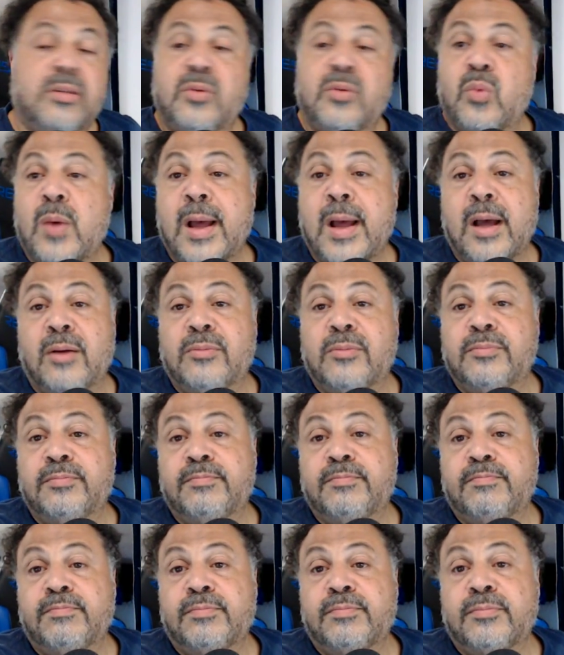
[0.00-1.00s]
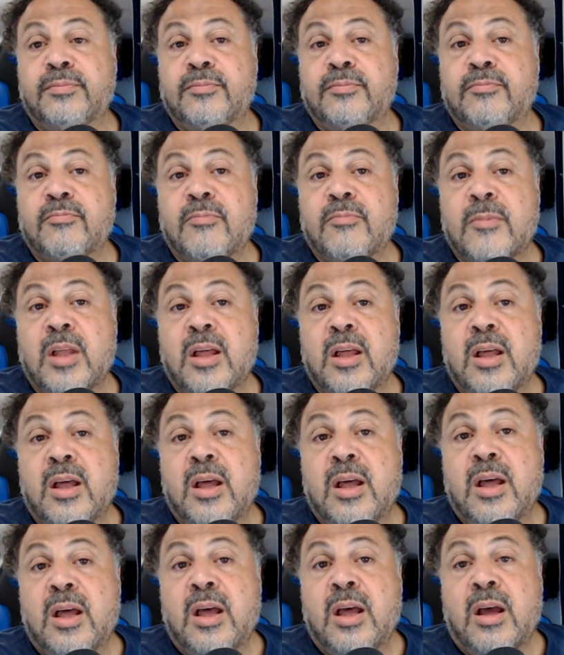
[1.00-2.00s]
Wow.
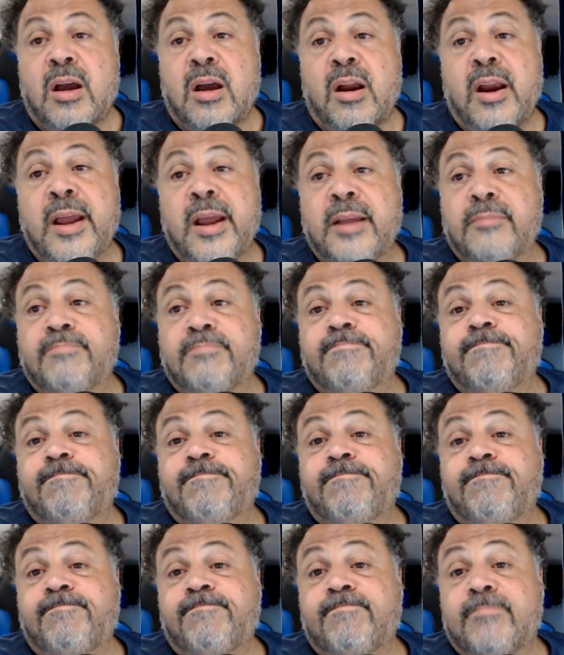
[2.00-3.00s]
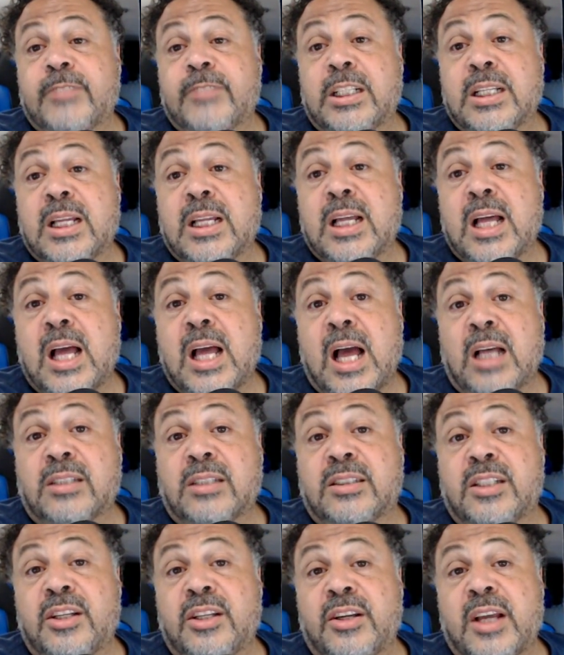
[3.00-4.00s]
All right. I'll
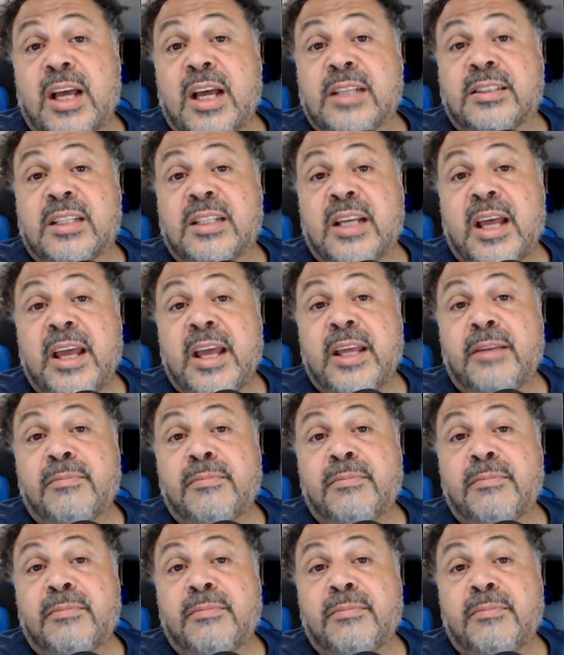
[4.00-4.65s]
see you guys tonight.